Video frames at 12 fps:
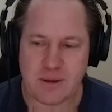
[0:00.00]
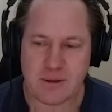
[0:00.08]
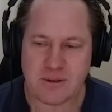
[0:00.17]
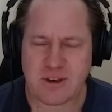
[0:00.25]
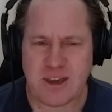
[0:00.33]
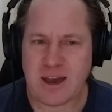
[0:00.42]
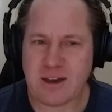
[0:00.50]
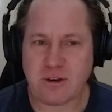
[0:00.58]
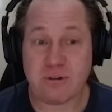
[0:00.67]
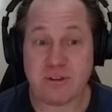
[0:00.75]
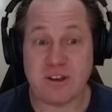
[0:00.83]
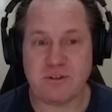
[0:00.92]
So yeah, it's
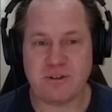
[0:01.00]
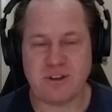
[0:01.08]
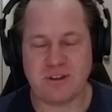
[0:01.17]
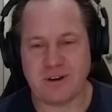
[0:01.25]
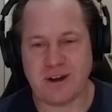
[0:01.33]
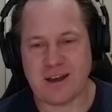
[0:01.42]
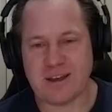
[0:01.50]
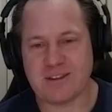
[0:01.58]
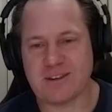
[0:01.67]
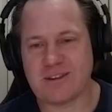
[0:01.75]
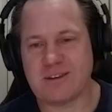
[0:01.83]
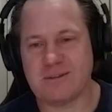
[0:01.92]
always interesting to
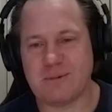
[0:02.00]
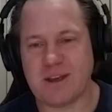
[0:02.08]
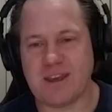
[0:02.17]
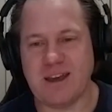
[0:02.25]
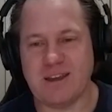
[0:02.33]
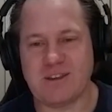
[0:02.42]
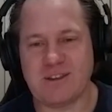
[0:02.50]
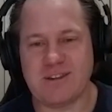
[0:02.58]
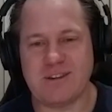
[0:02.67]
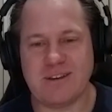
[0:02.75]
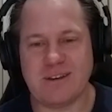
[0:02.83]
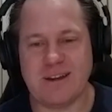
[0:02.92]
ask my guests,
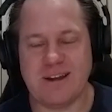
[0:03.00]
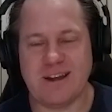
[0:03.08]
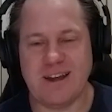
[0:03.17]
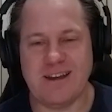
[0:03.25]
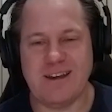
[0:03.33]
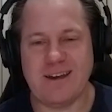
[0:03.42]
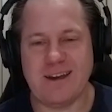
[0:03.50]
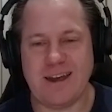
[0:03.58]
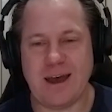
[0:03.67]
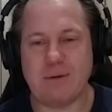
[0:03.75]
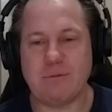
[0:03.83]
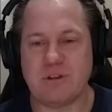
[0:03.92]

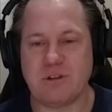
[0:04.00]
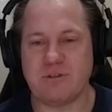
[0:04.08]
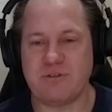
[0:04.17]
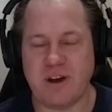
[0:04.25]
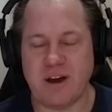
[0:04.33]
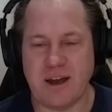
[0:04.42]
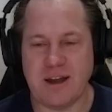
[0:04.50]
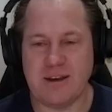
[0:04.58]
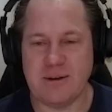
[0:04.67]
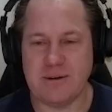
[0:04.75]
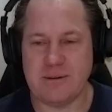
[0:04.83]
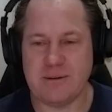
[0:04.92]
how would you
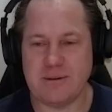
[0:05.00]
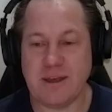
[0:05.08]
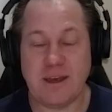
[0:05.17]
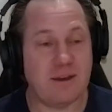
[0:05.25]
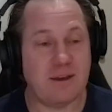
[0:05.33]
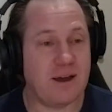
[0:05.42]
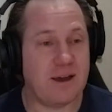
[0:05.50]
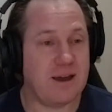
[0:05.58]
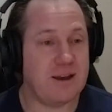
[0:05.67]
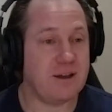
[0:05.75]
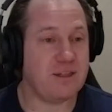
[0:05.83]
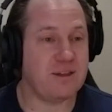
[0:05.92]
define Ikigai?
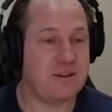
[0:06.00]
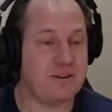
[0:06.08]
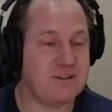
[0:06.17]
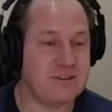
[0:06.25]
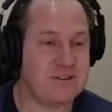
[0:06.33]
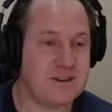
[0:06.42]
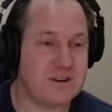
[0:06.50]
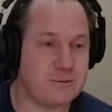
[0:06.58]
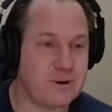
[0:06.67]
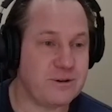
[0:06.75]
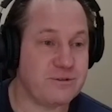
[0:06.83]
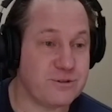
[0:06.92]
And I think you just did a
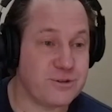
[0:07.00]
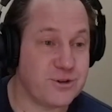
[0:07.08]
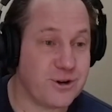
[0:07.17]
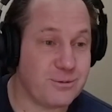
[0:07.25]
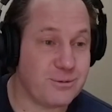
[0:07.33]
wonderful job.